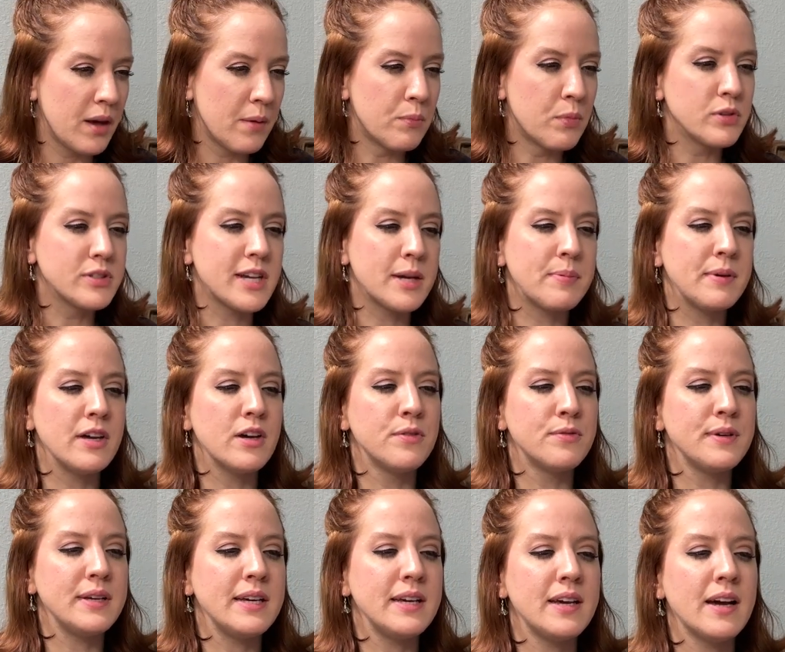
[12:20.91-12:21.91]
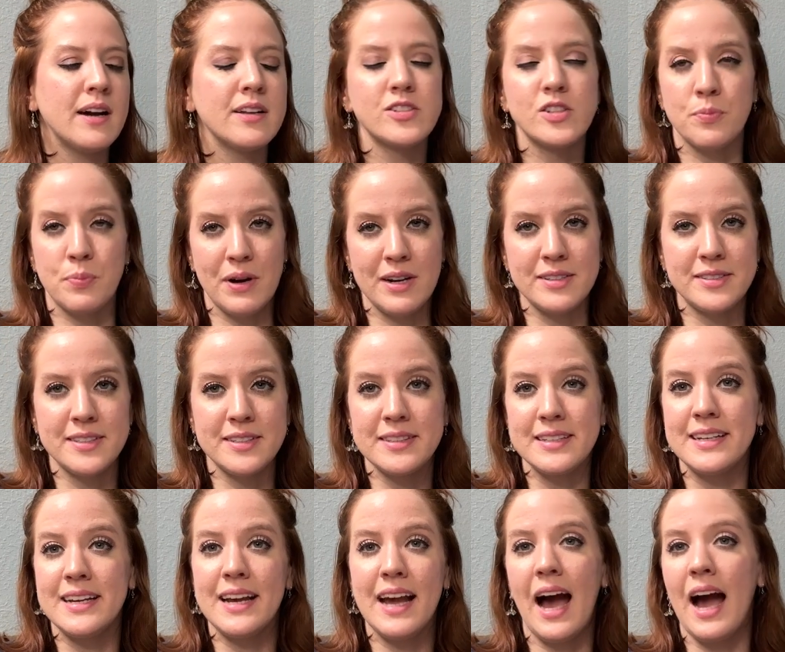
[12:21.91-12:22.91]
Multi-P O V,
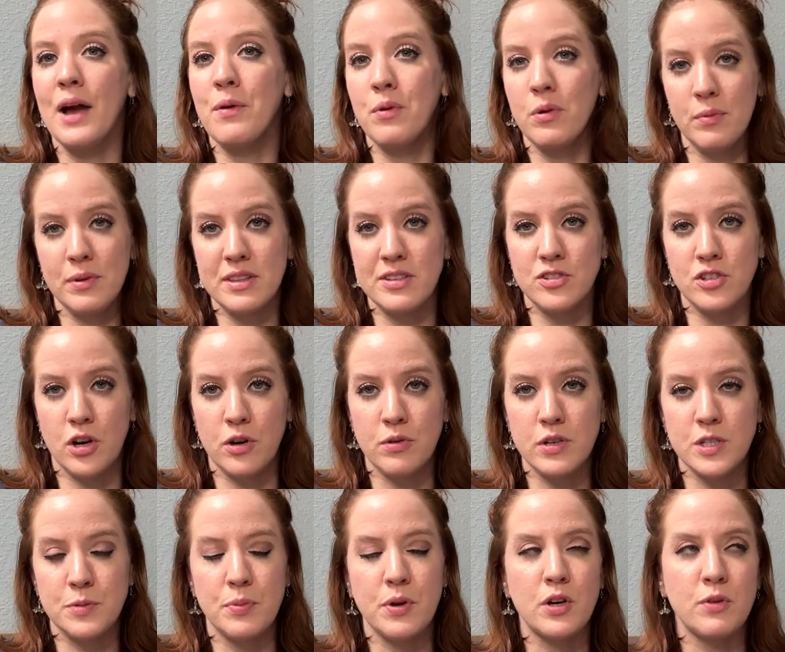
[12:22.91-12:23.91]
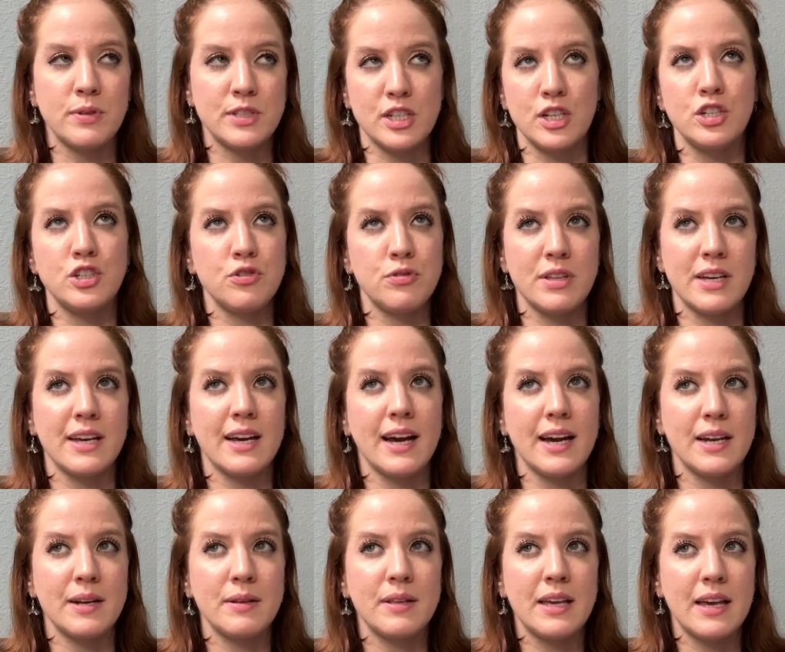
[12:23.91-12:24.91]
unsurprisingly, I went with the Star Wars book, which I do think I
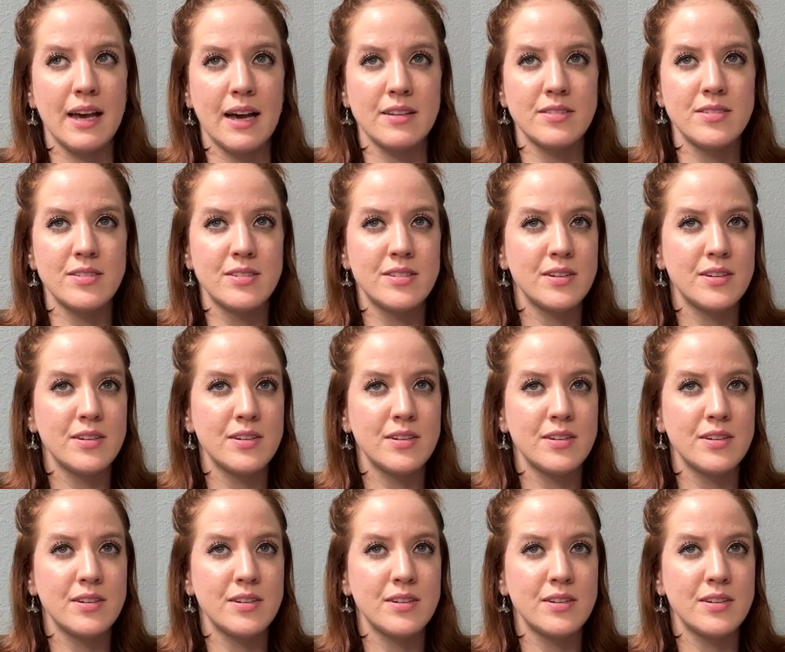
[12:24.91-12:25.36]
had guessed